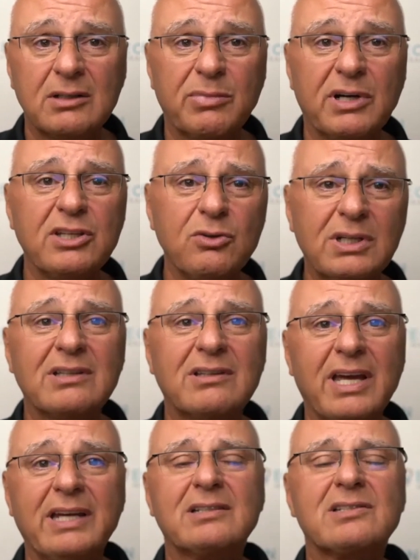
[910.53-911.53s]
but you can
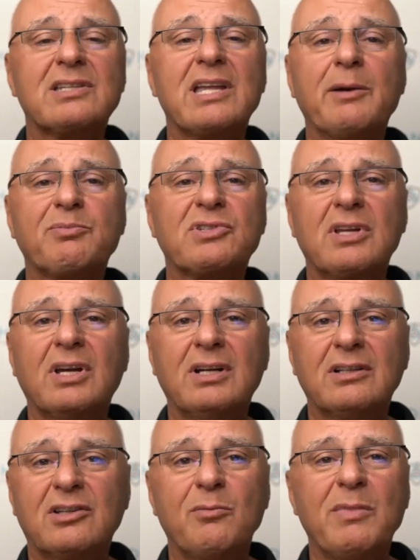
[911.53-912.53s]
take steps
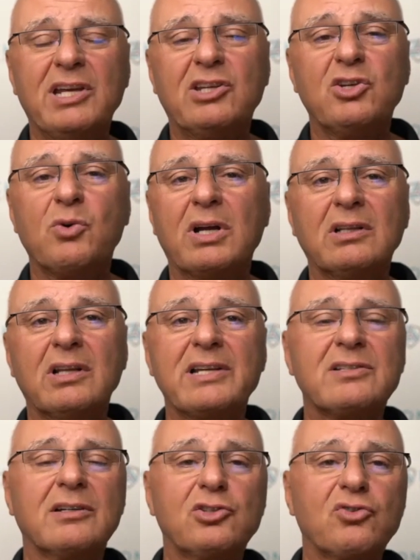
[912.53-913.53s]
to make you a
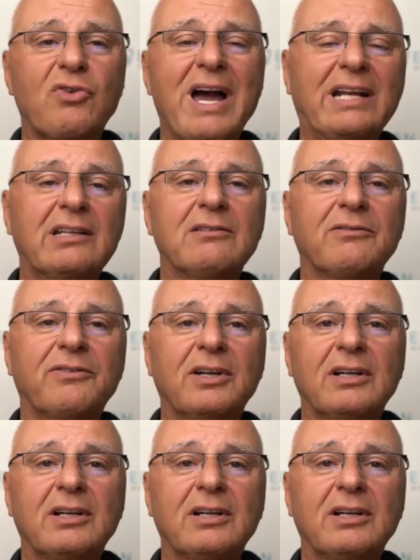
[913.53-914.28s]
less attractive